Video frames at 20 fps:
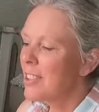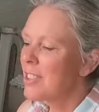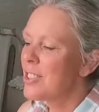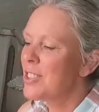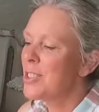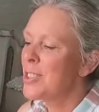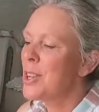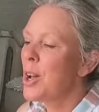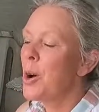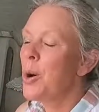
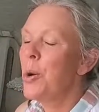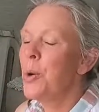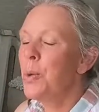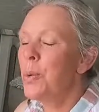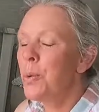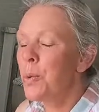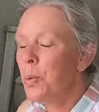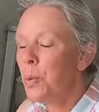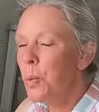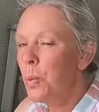
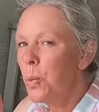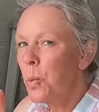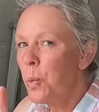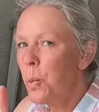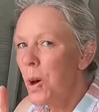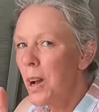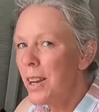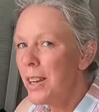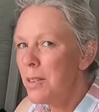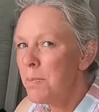So
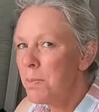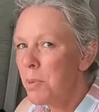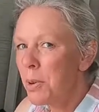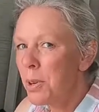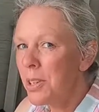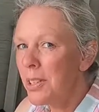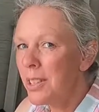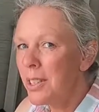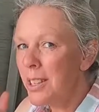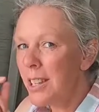one
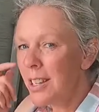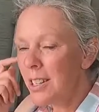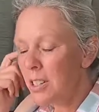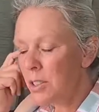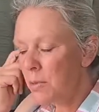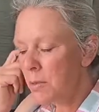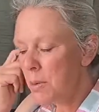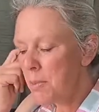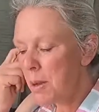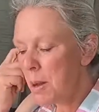important thing
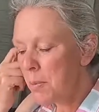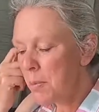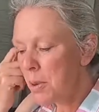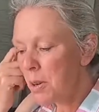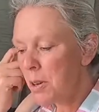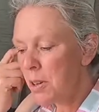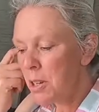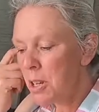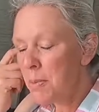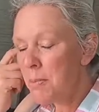to
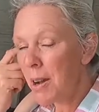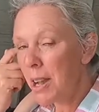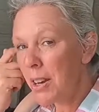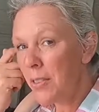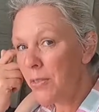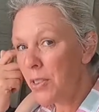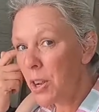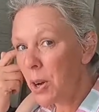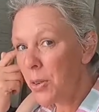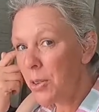remember, you
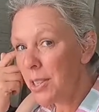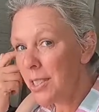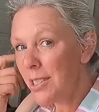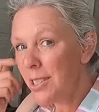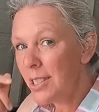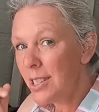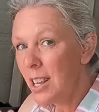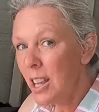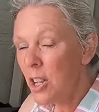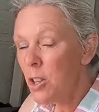might have
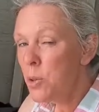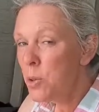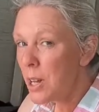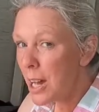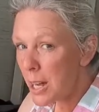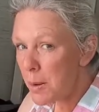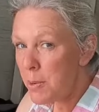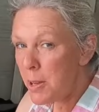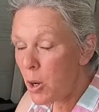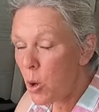noticed, you
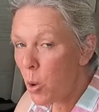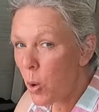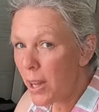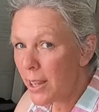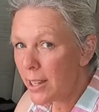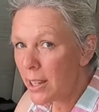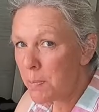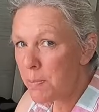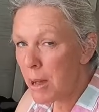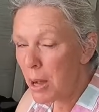got to be
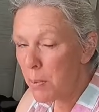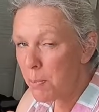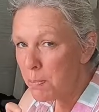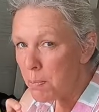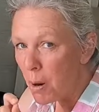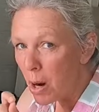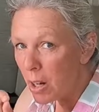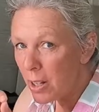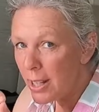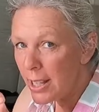quick about
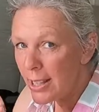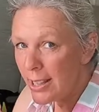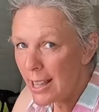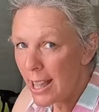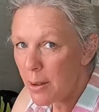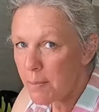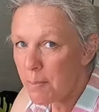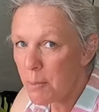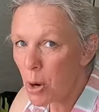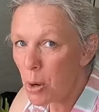marking
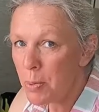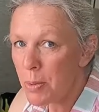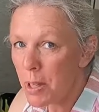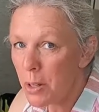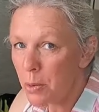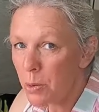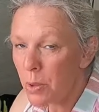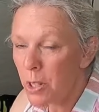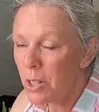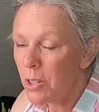that
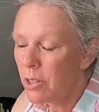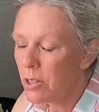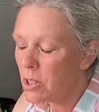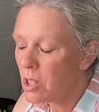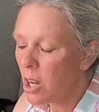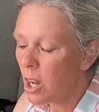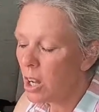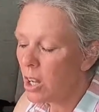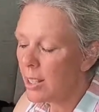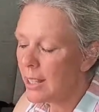moment when your
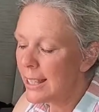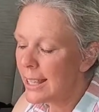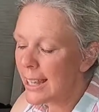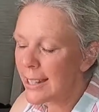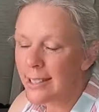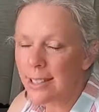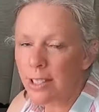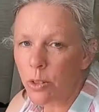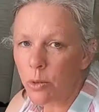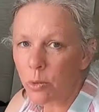dog
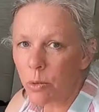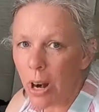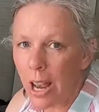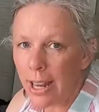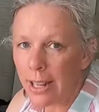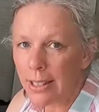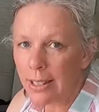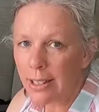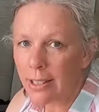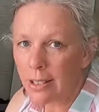gets it
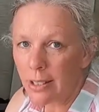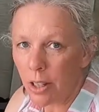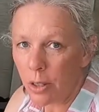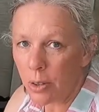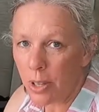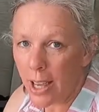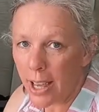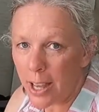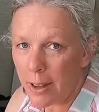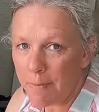right,
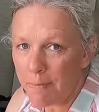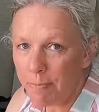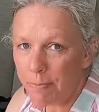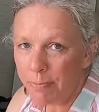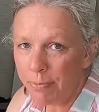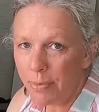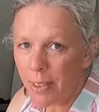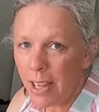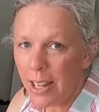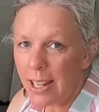okay?
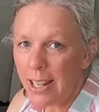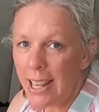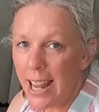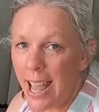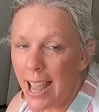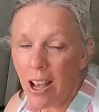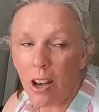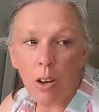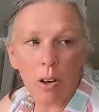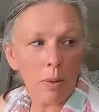
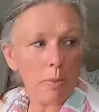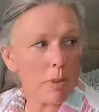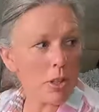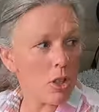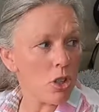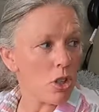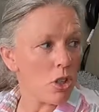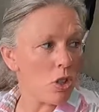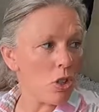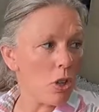Now I'm
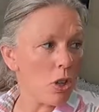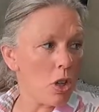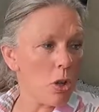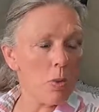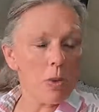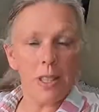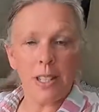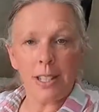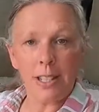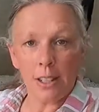going to show
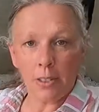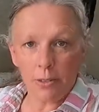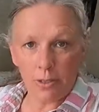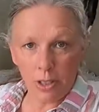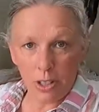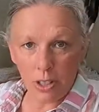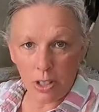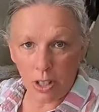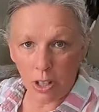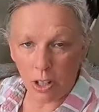you with a
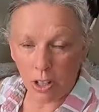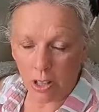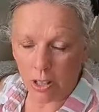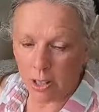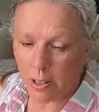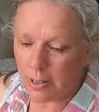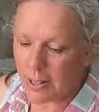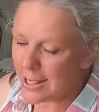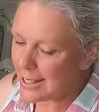different dog.